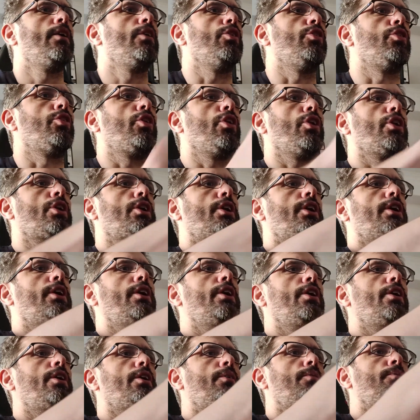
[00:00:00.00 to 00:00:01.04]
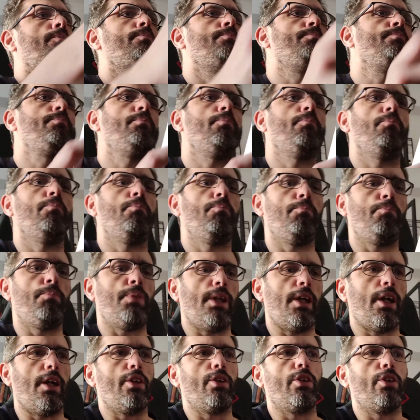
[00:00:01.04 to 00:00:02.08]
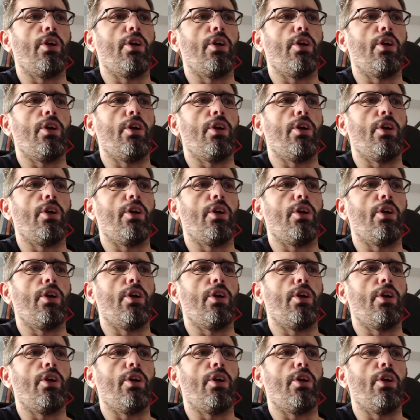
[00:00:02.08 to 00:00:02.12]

we've got here P.A.